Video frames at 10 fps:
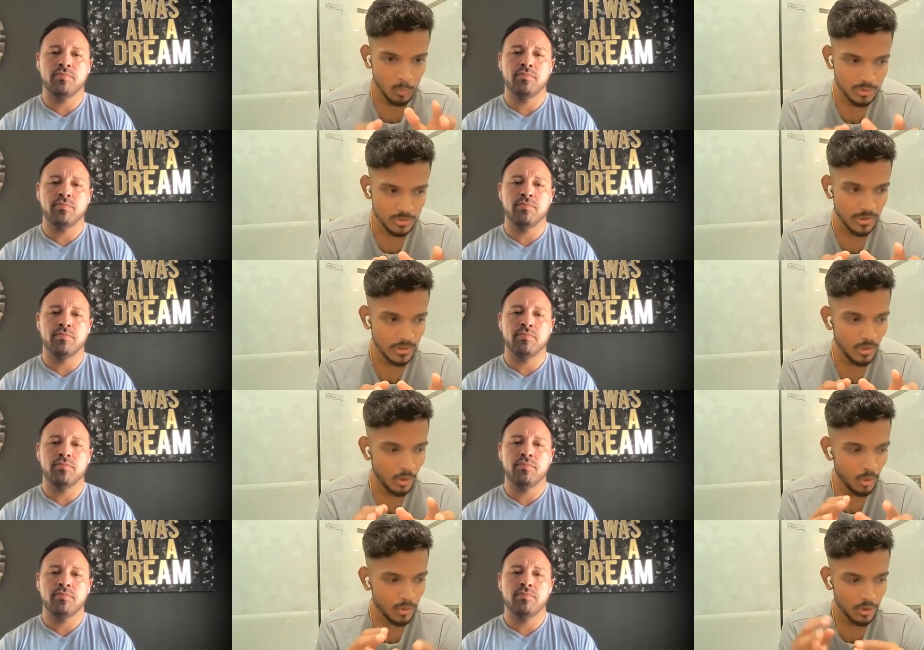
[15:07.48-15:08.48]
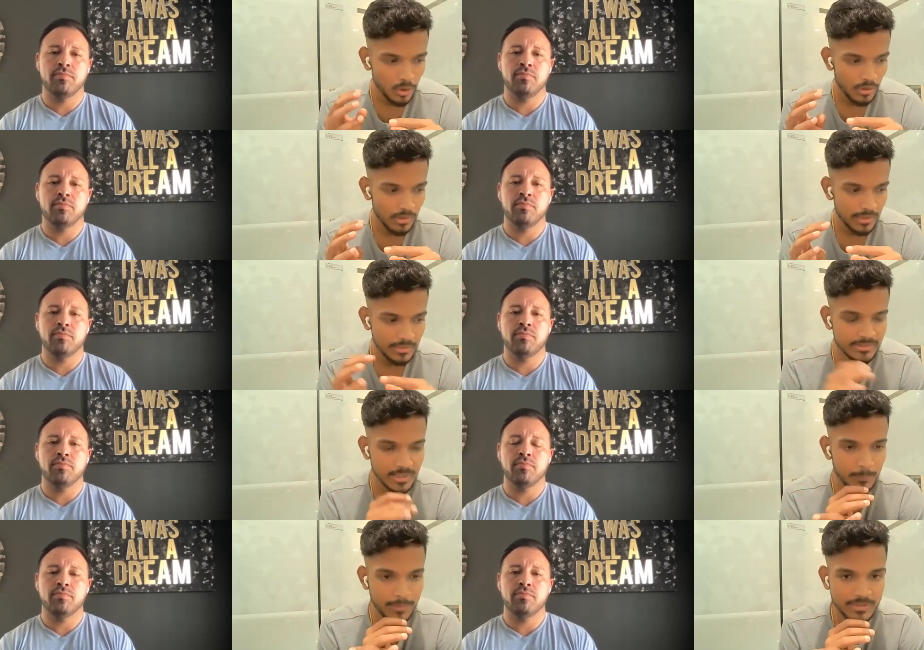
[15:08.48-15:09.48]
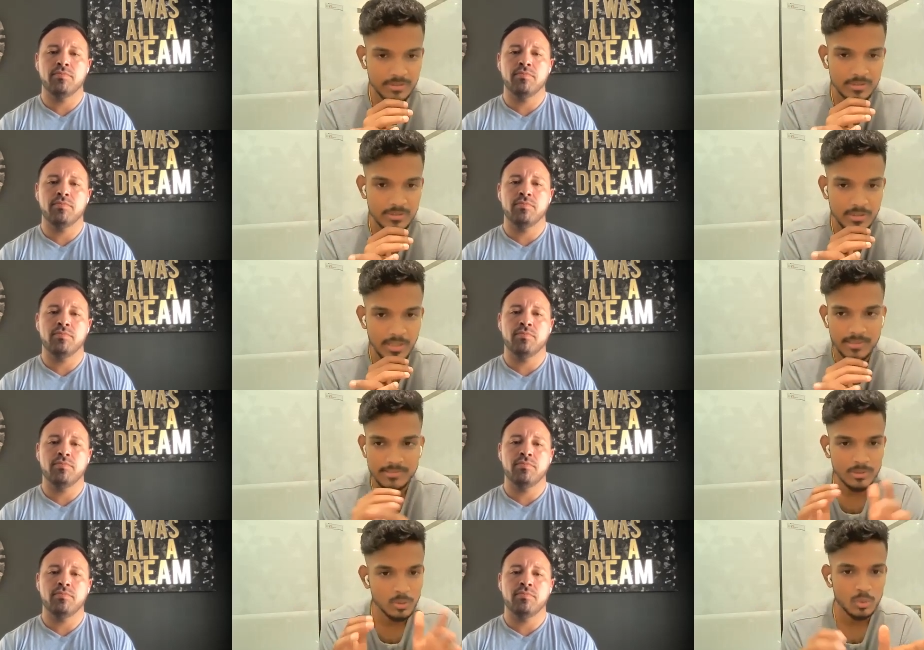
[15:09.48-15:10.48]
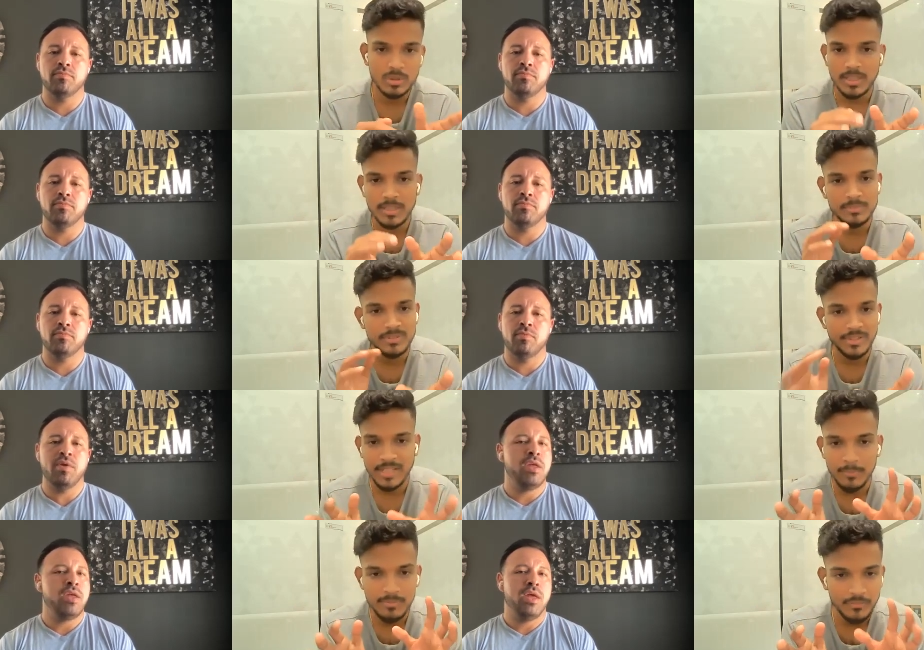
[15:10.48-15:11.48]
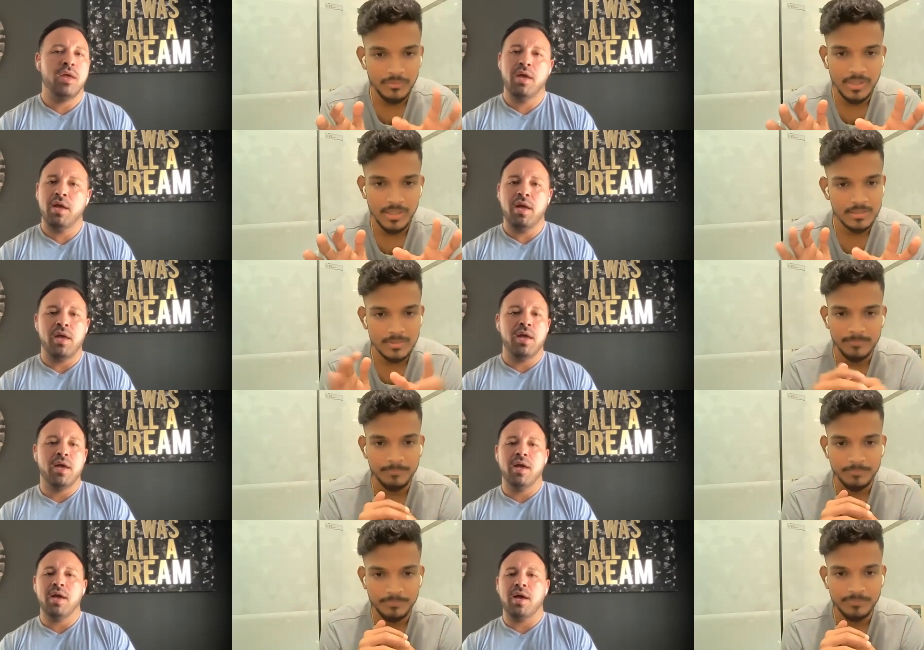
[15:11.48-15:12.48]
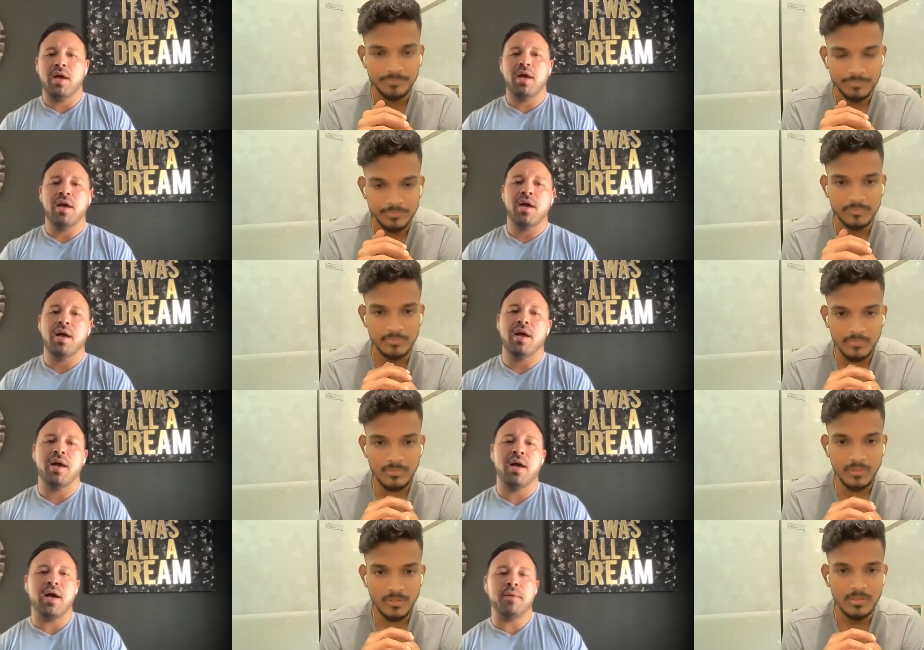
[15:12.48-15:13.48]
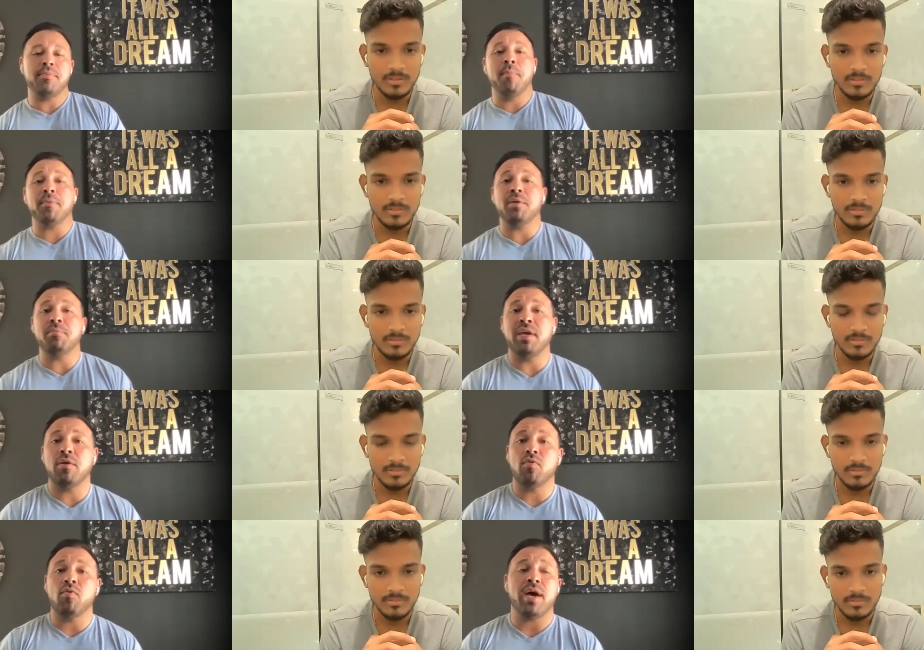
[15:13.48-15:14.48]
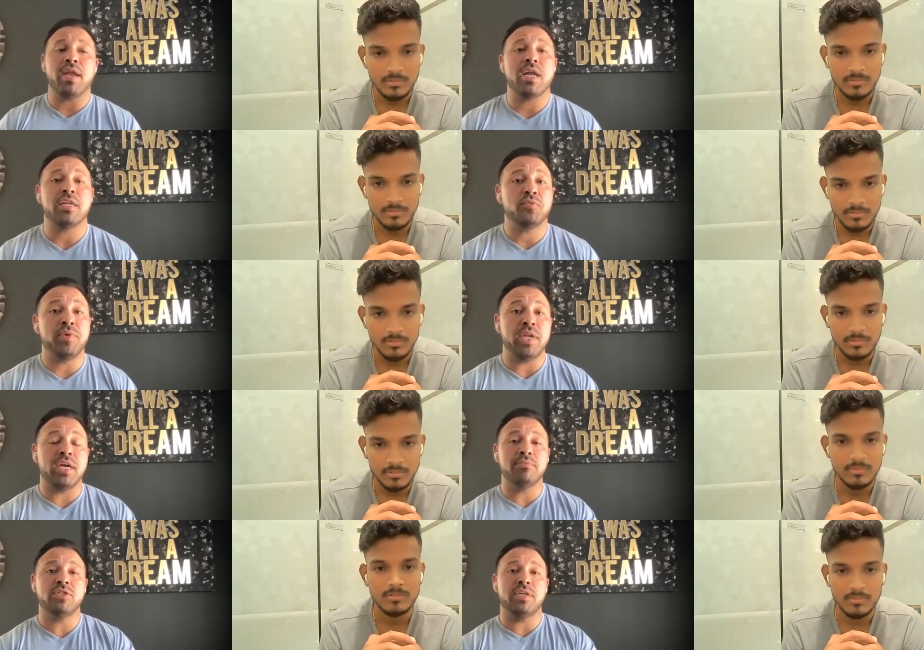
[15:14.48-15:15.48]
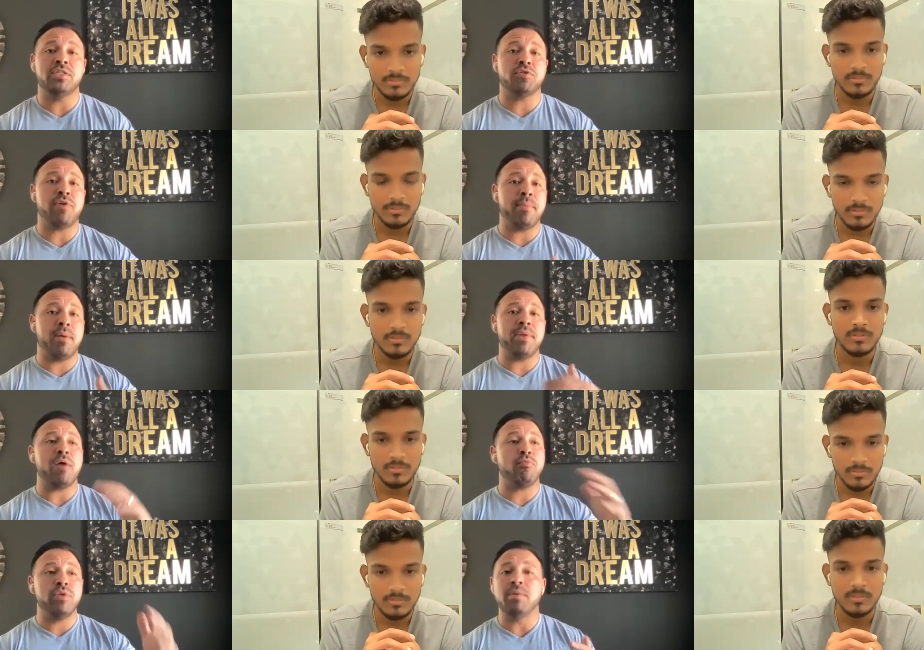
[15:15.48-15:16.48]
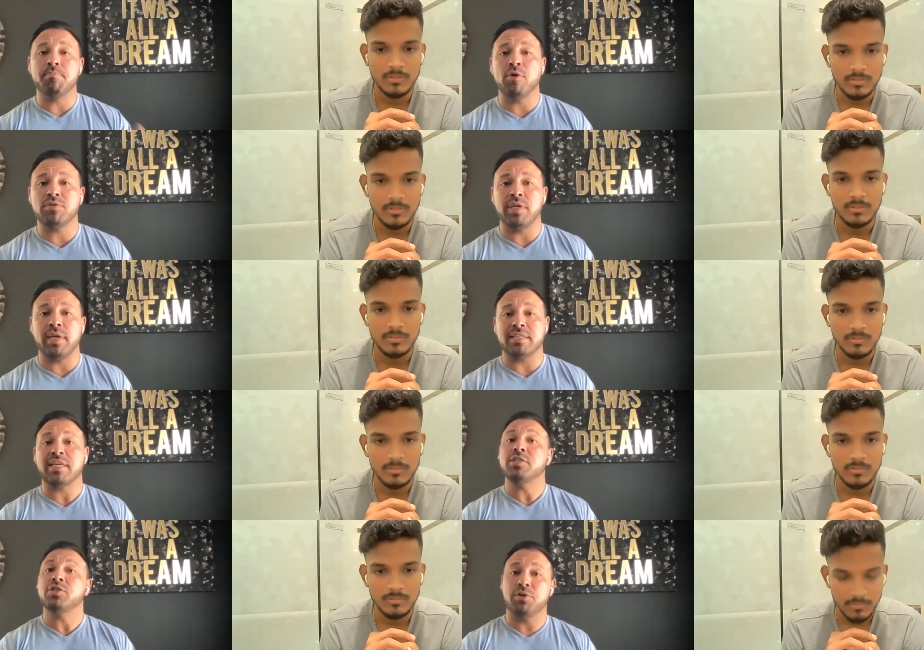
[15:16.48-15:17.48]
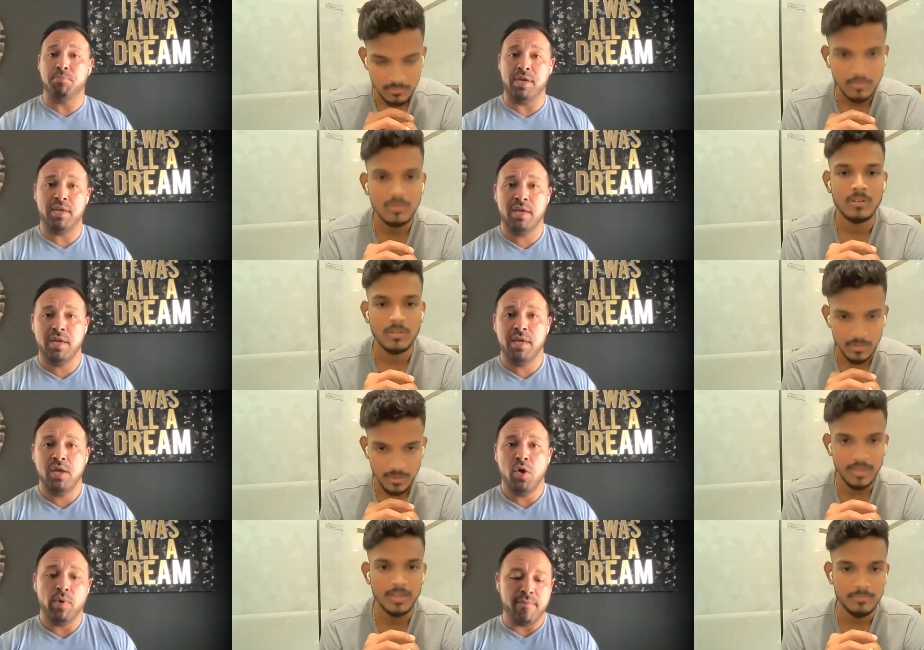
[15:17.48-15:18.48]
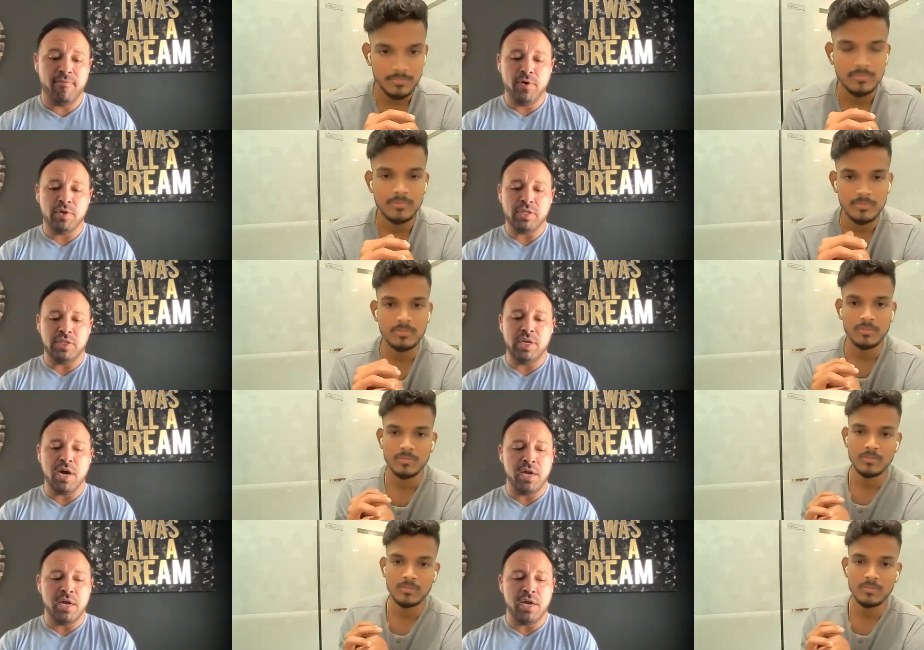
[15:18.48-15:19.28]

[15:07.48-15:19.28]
Speaker 1: posting on your like Instagram page? Like, is it two times, three times a week?
Speaker 2: I, am going to be quite honest. When it comes to Instagram, I'm not really posting as I should be. Yeah. What I'm focusing